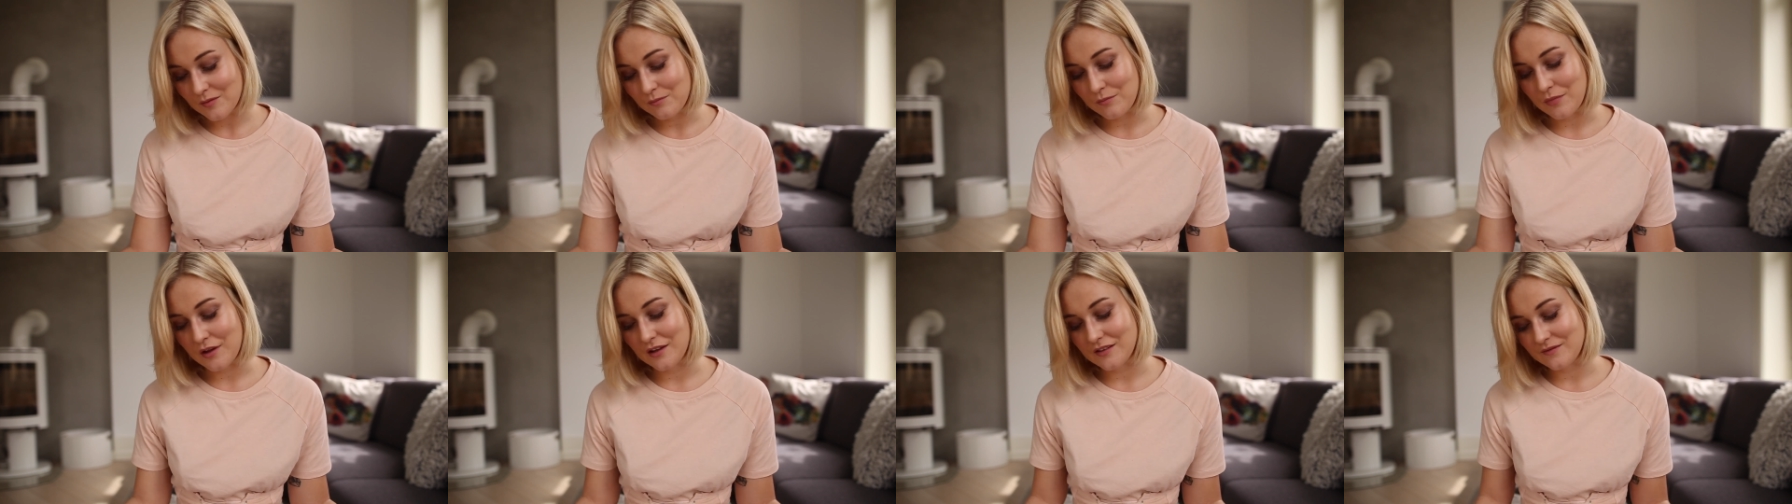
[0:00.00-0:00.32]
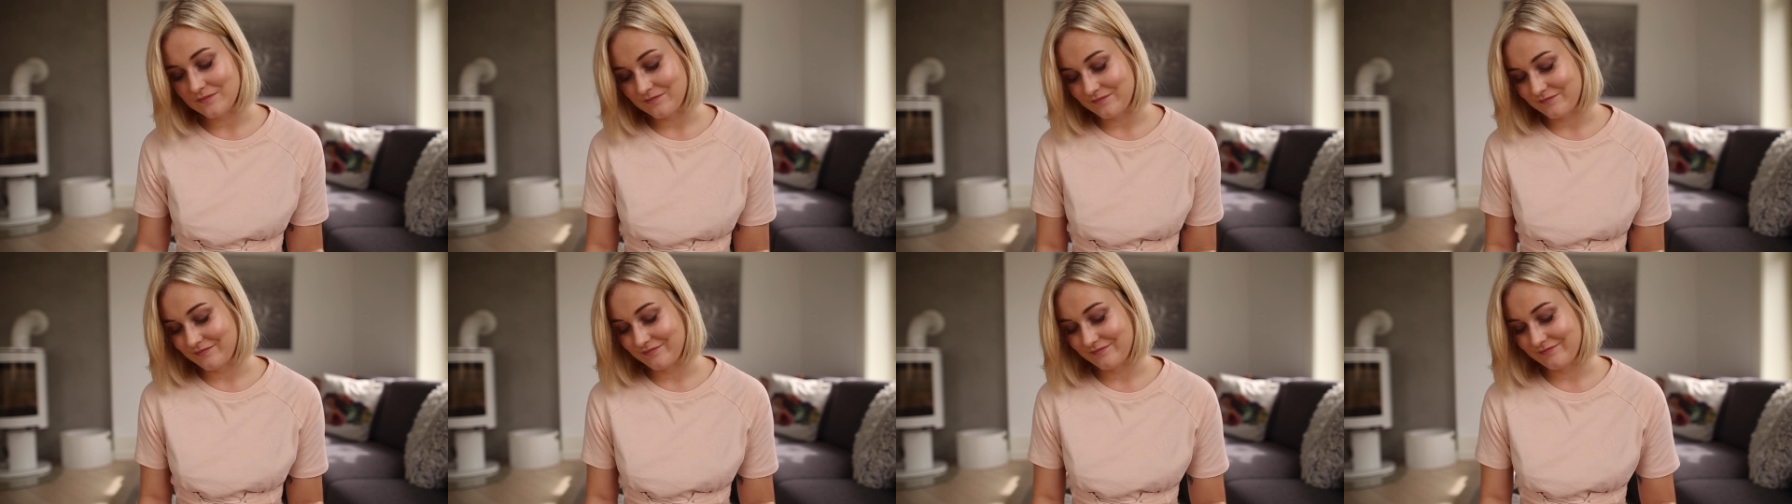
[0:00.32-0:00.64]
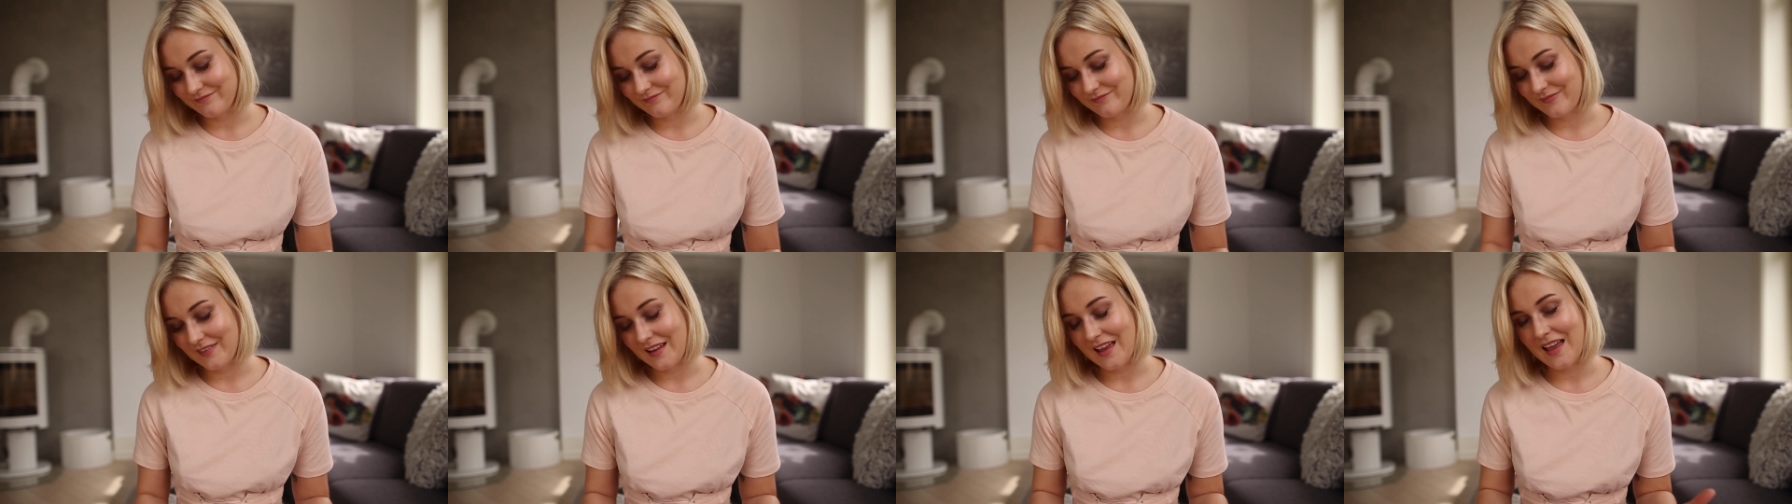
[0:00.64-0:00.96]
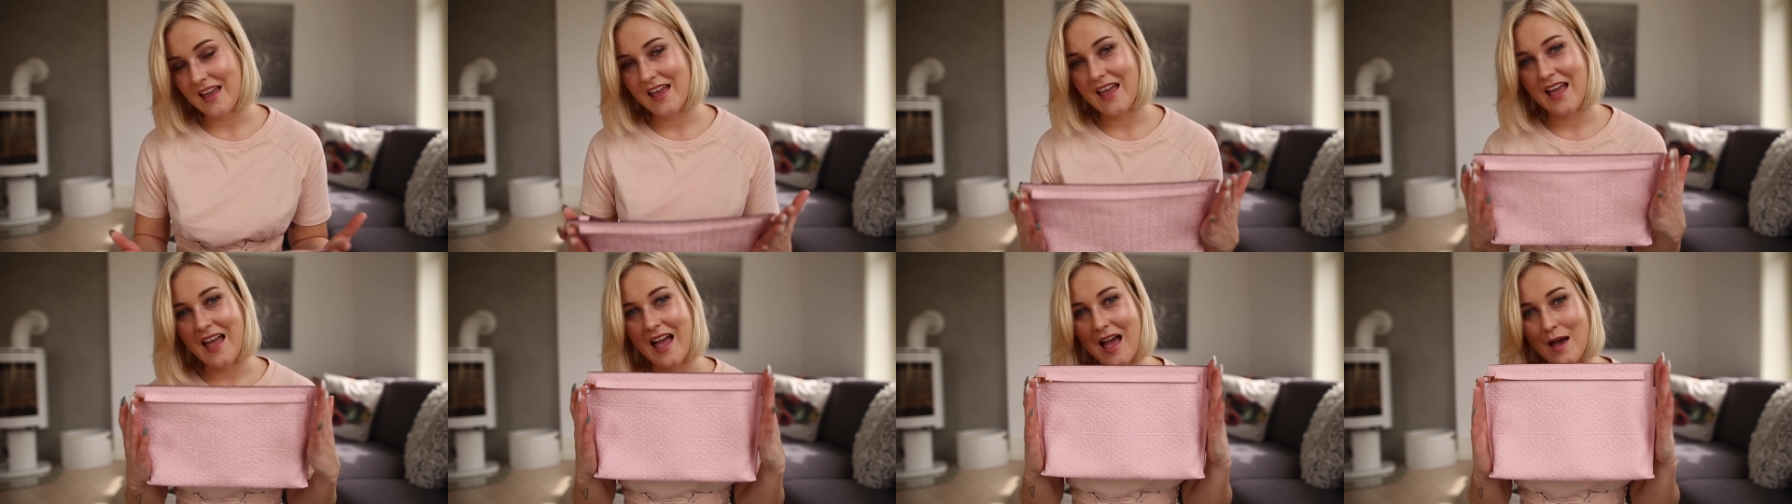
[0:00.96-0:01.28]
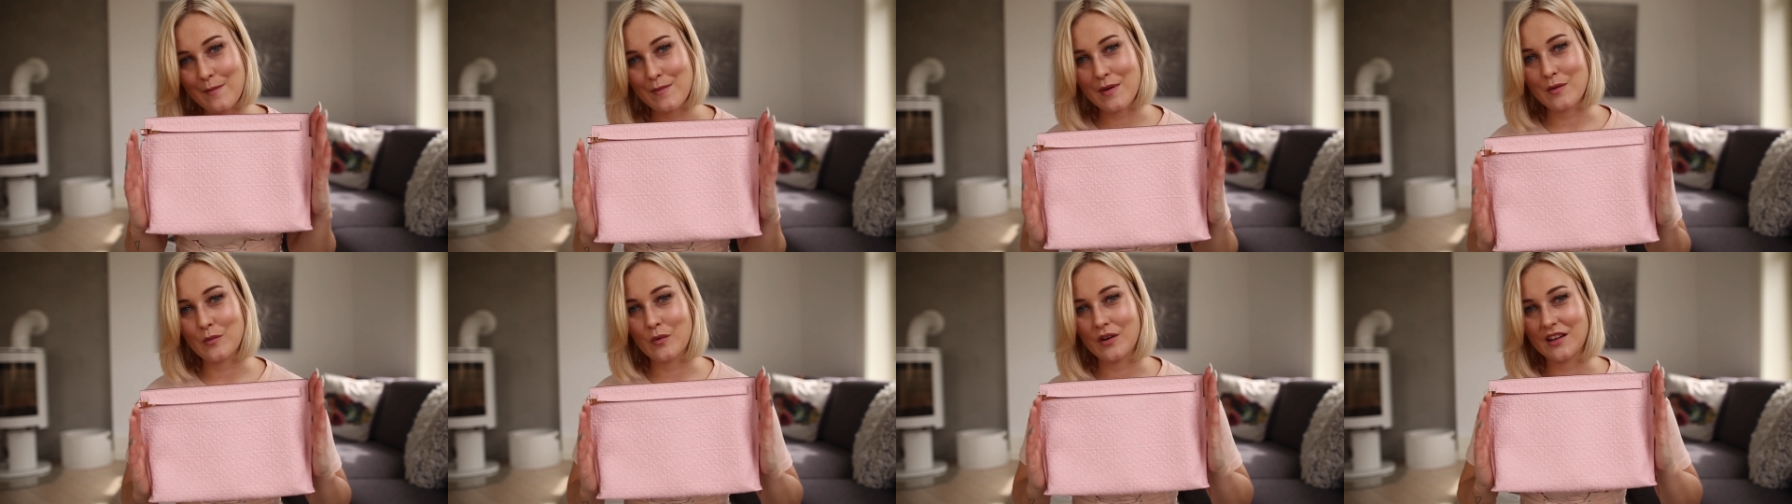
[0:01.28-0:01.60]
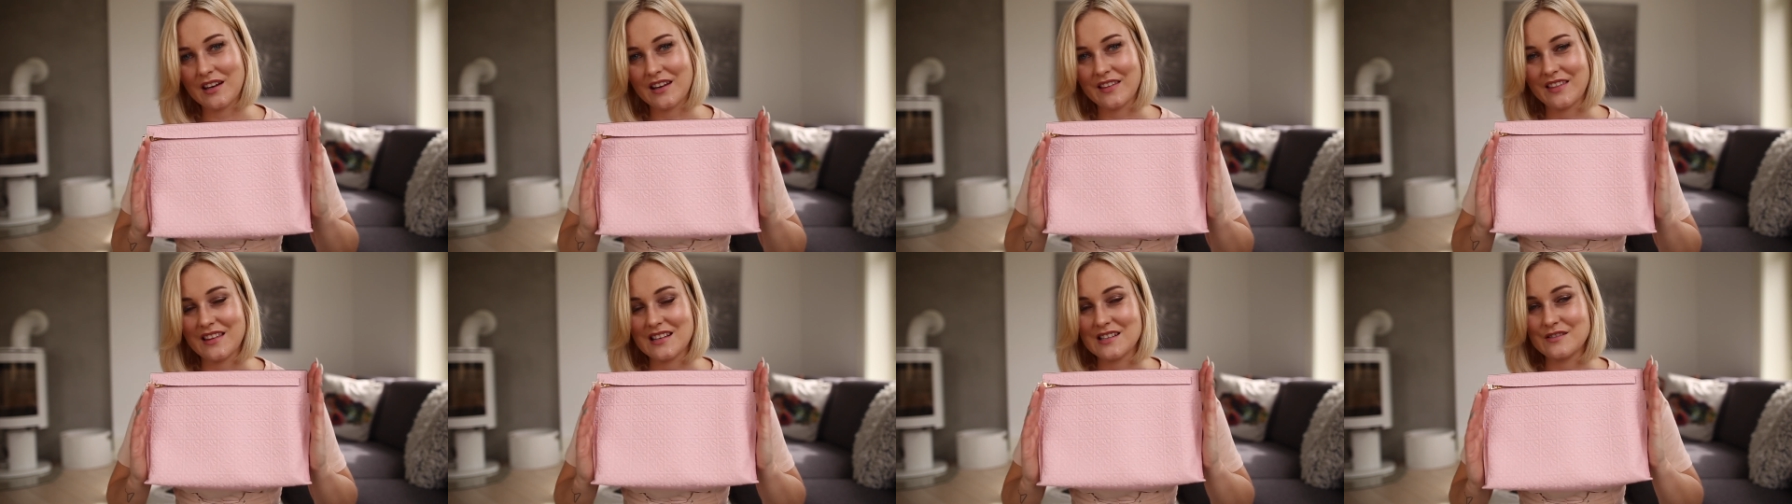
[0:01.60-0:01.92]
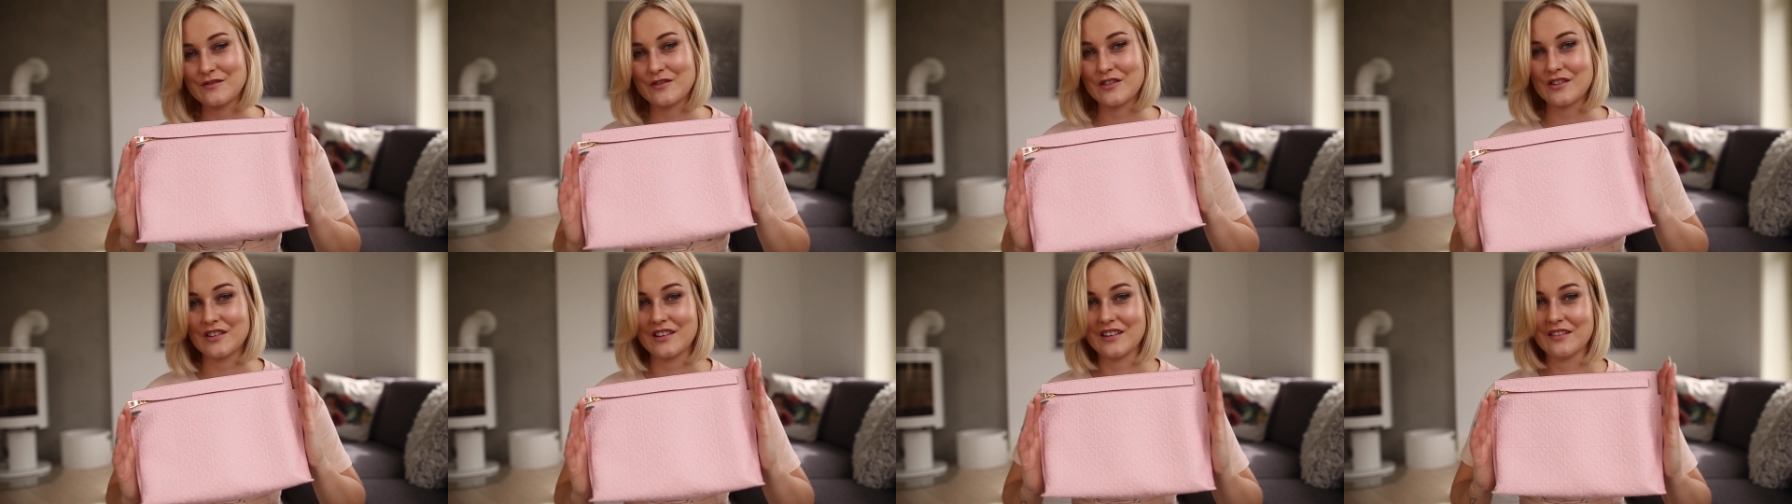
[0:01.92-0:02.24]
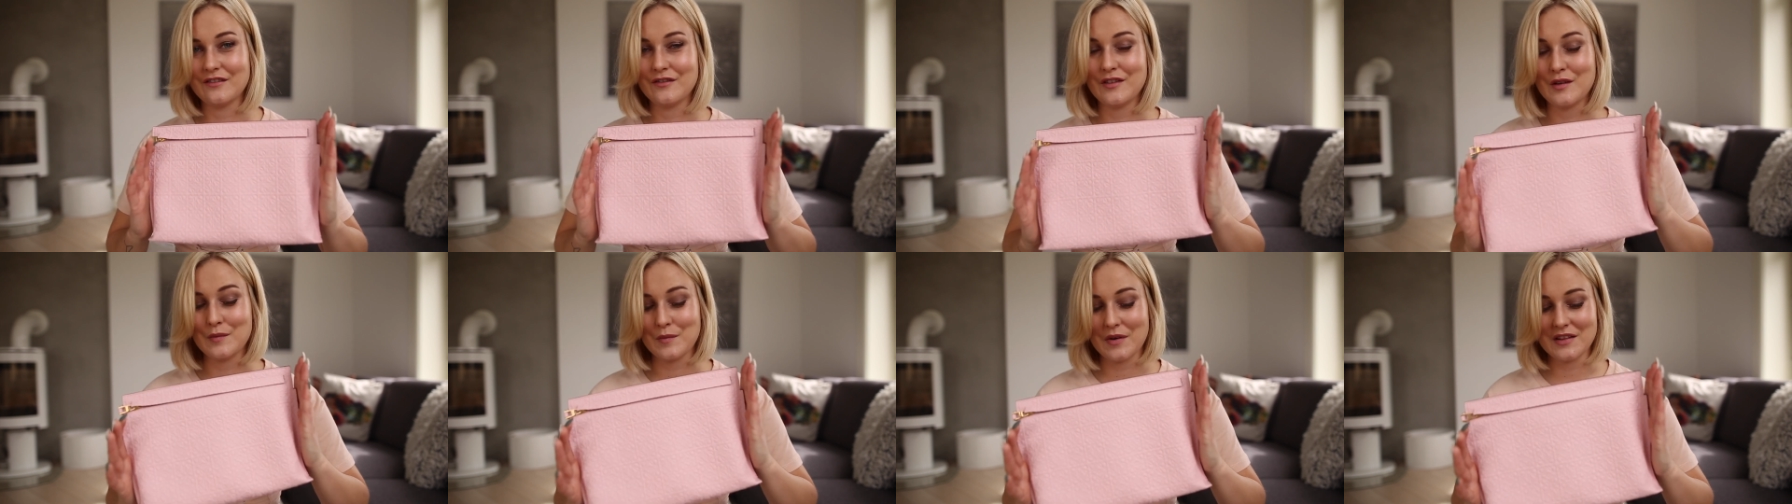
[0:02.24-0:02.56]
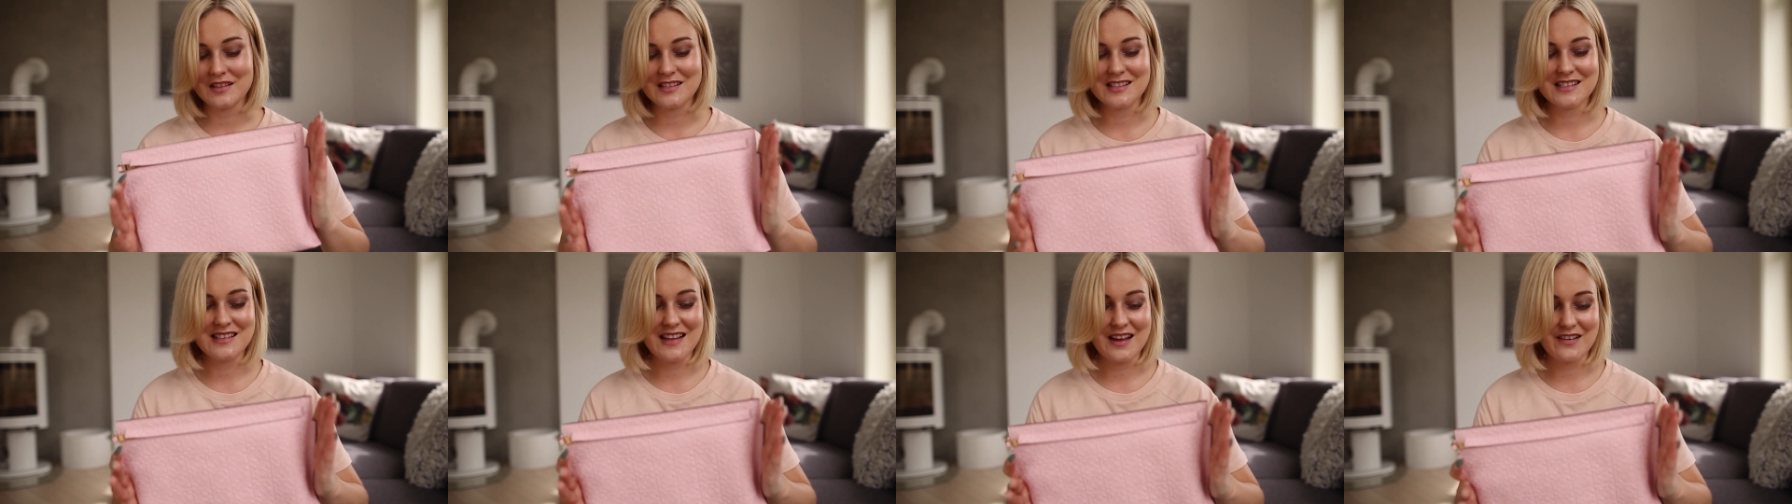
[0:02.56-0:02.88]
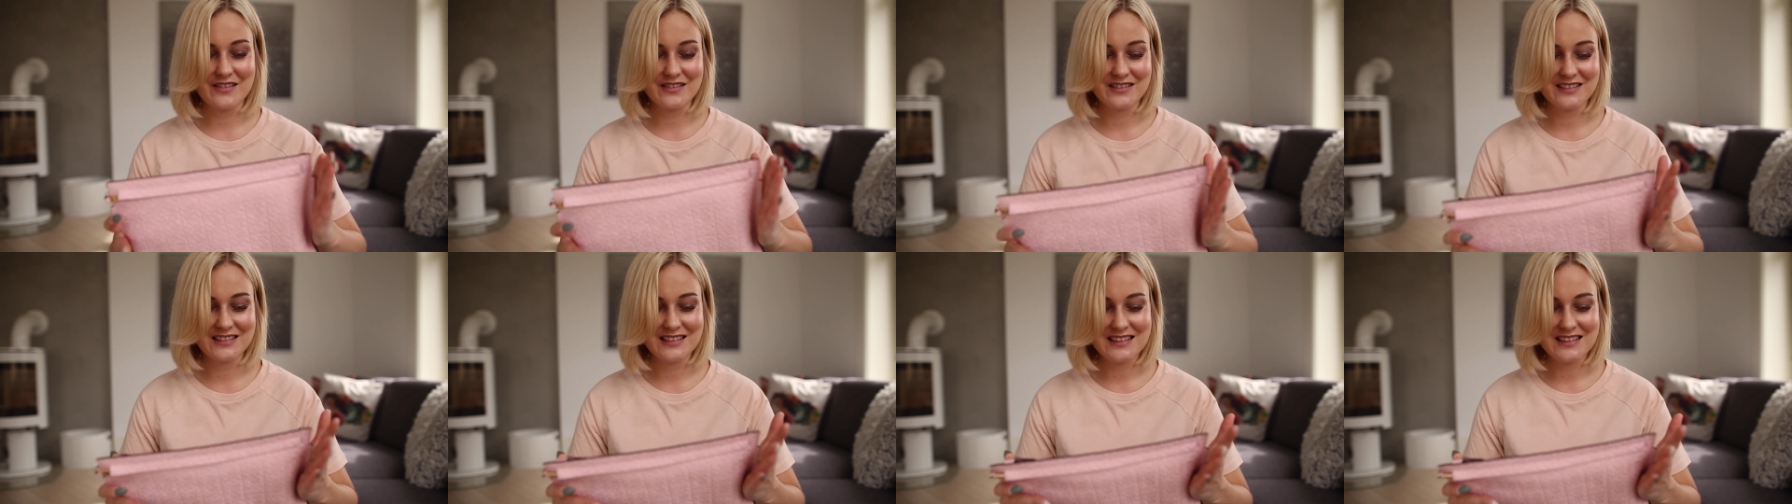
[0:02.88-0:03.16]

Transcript: but I've been wanting this for a few months now.